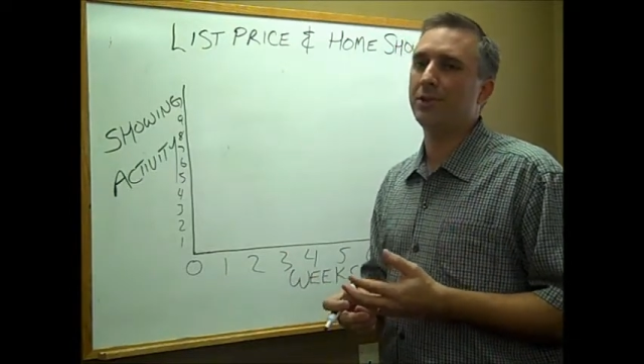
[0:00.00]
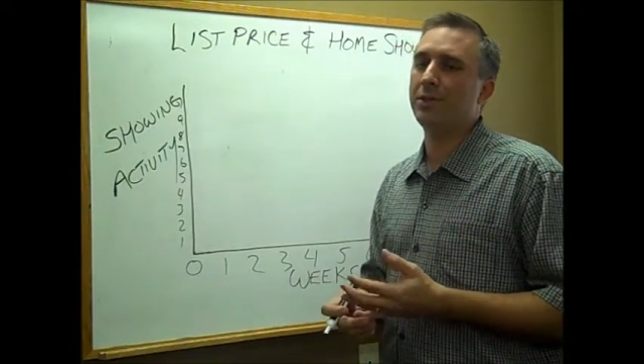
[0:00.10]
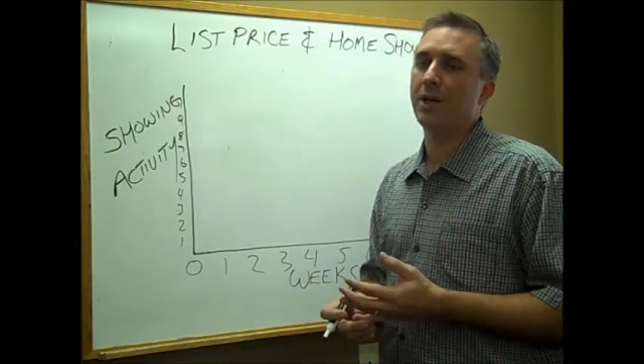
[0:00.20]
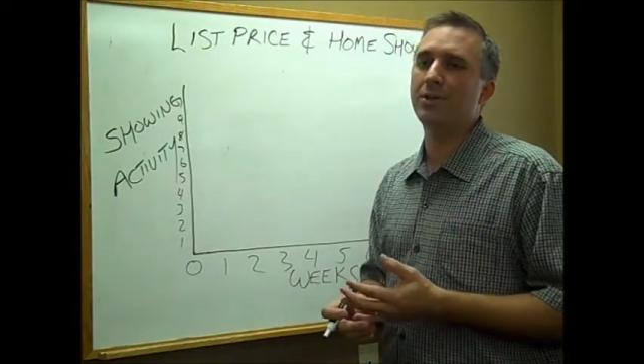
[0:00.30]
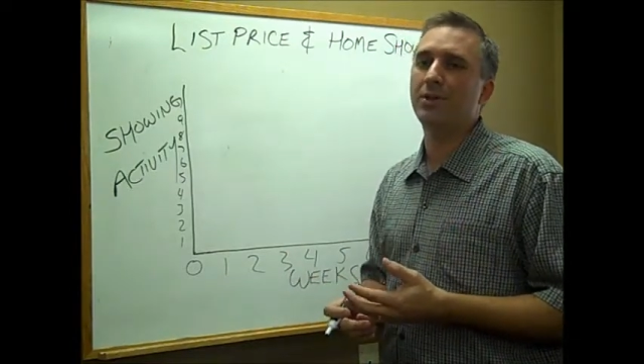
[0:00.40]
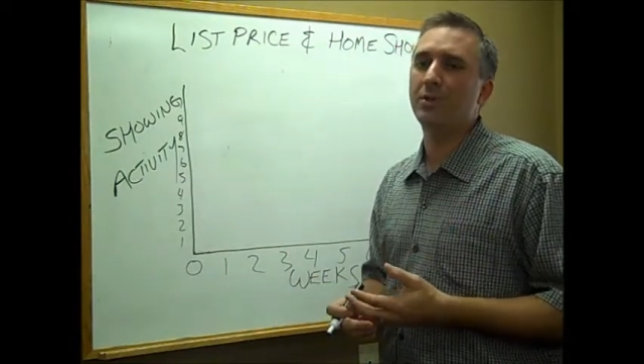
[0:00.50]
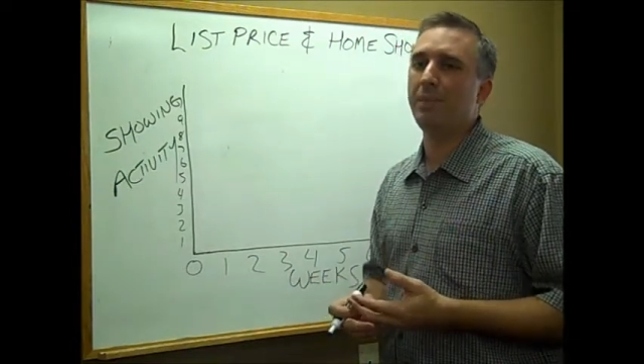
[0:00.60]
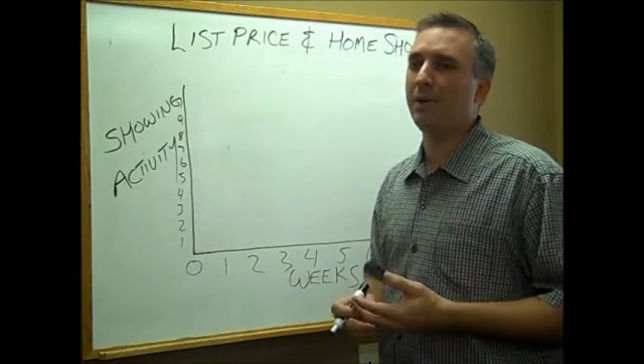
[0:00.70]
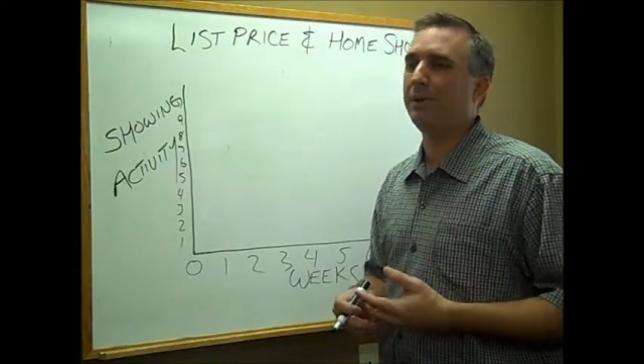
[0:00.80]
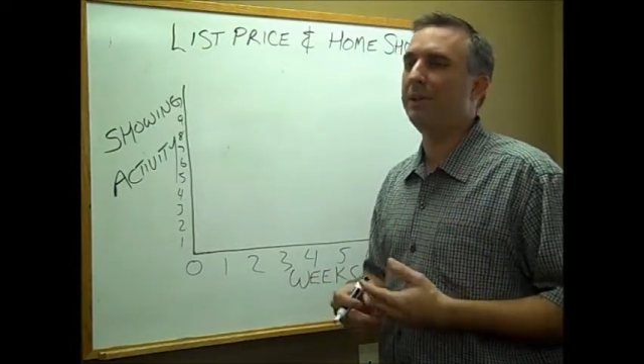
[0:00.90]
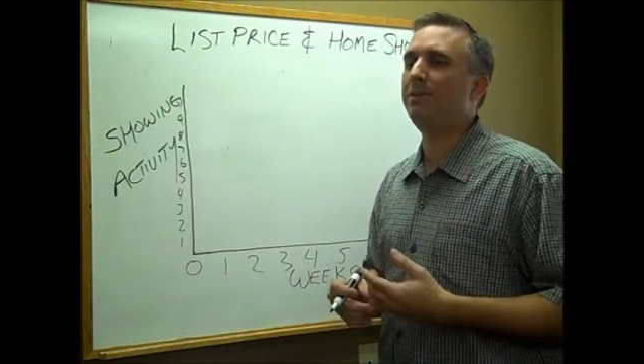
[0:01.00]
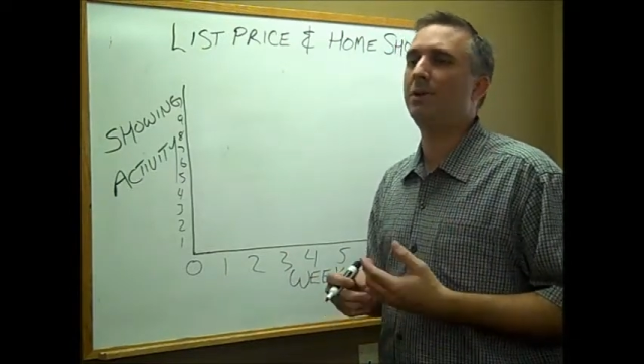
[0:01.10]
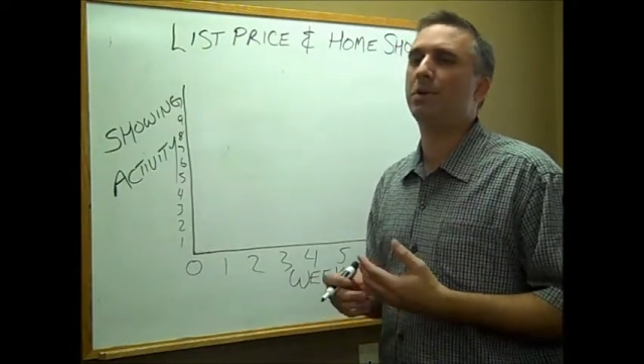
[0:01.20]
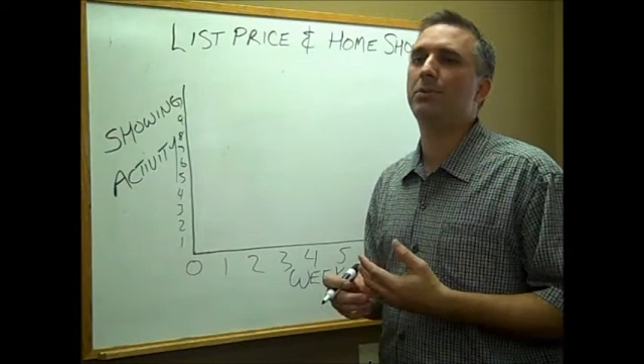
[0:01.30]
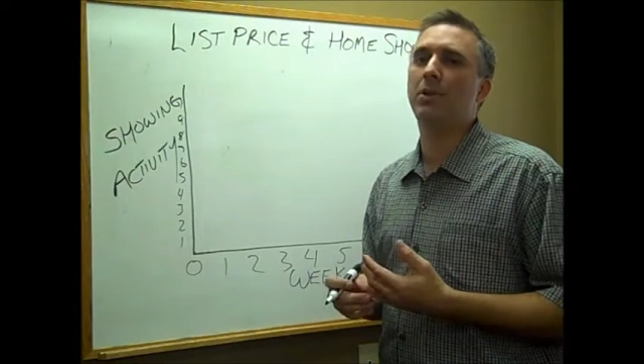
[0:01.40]
discussions about leaving
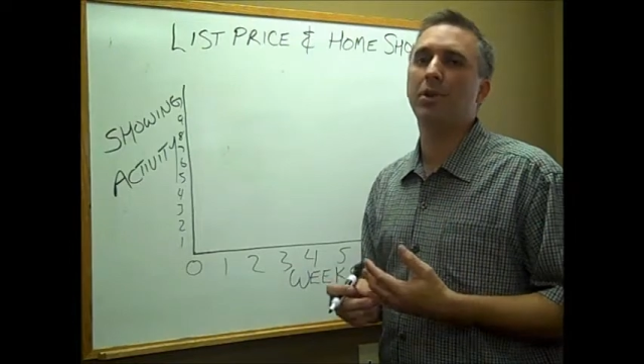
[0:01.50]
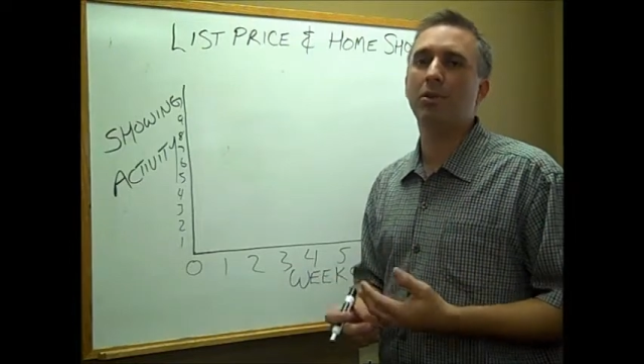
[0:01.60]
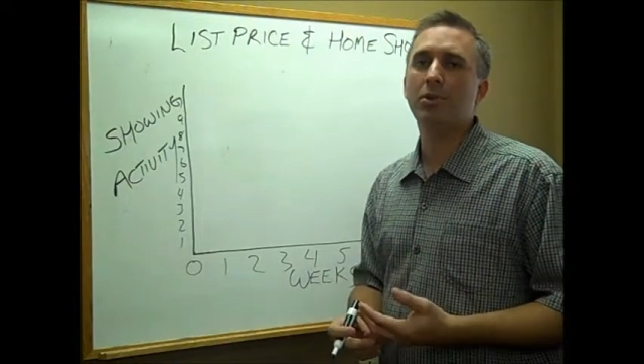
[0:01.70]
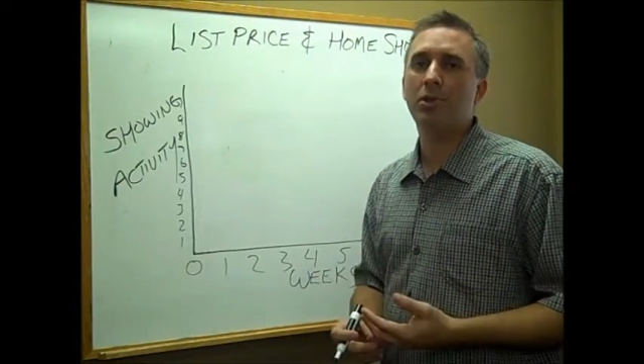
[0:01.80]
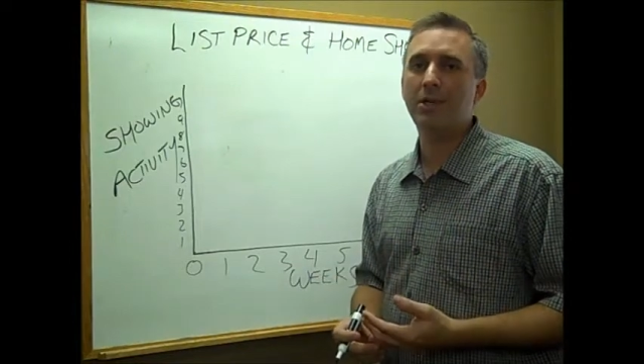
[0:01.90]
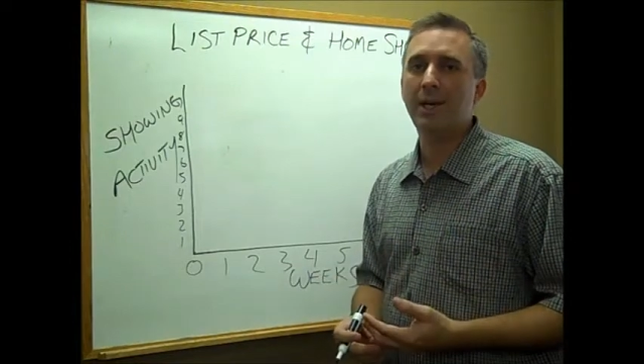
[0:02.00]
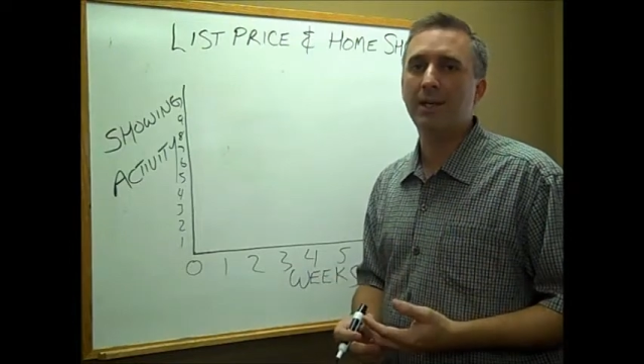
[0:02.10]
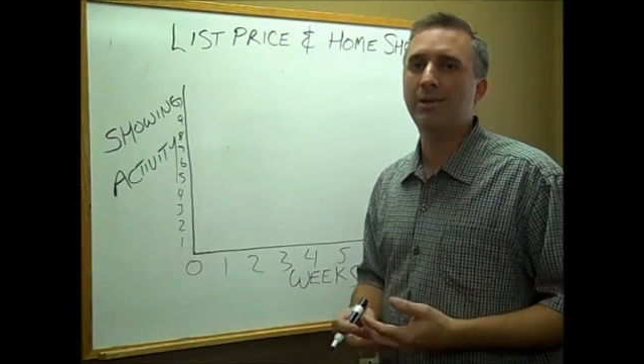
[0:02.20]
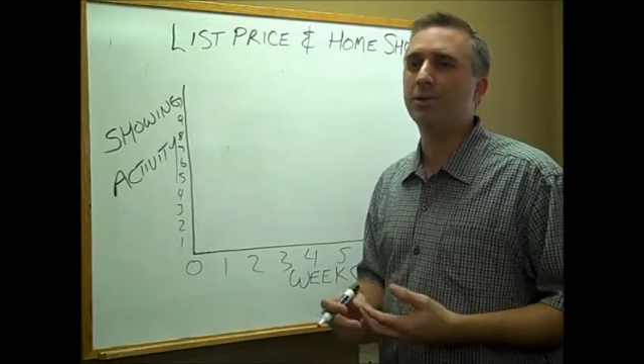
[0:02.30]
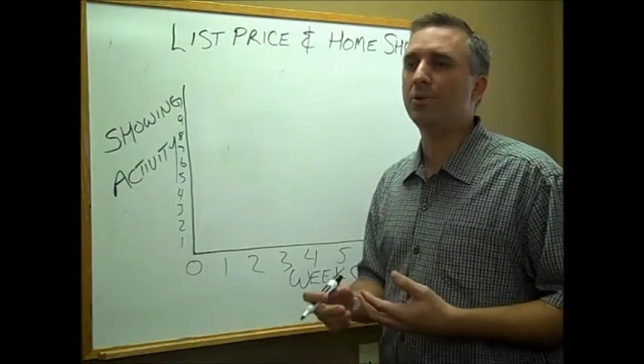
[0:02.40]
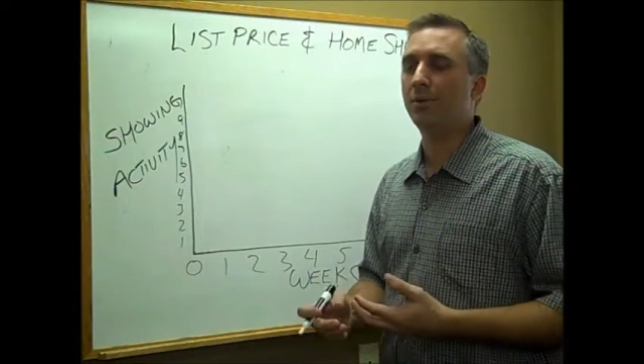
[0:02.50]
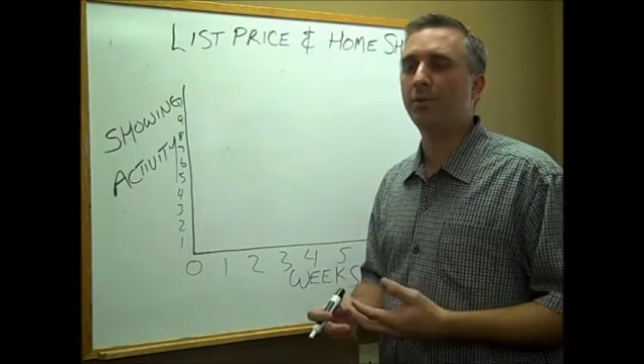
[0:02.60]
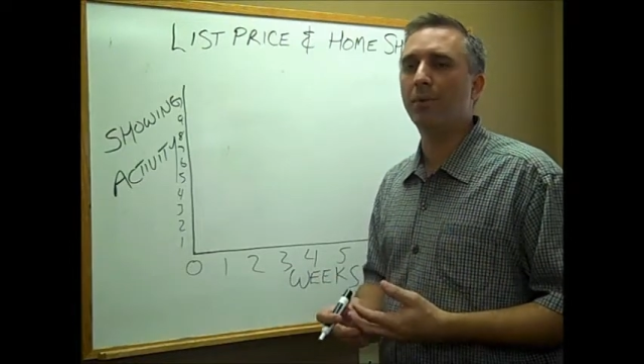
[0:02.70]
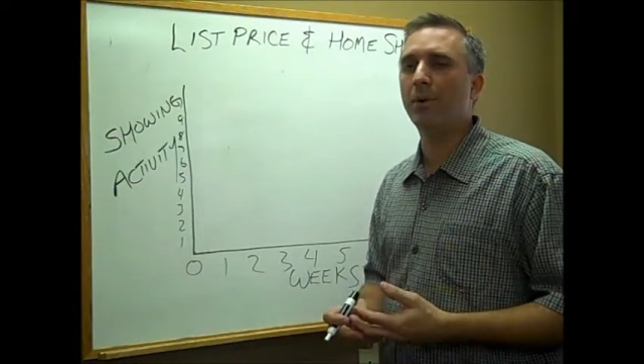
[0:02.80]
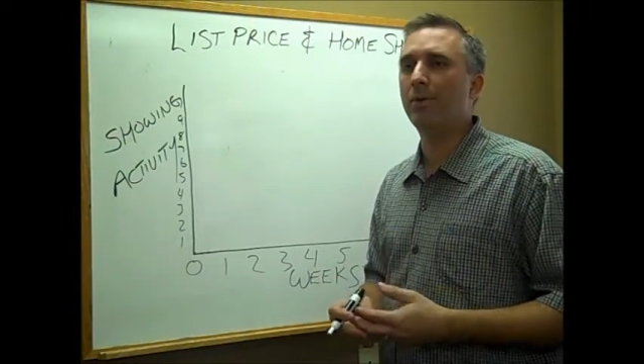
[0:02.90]
room to negotiate and so
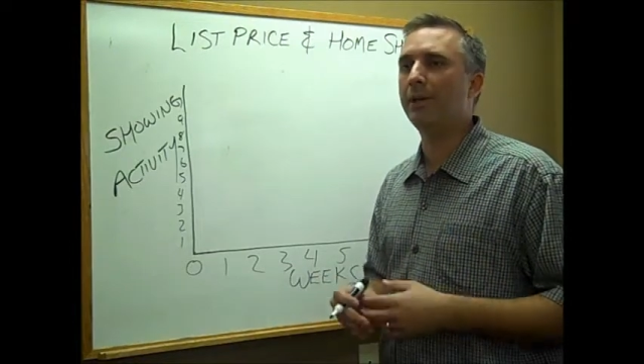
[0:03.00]
forth.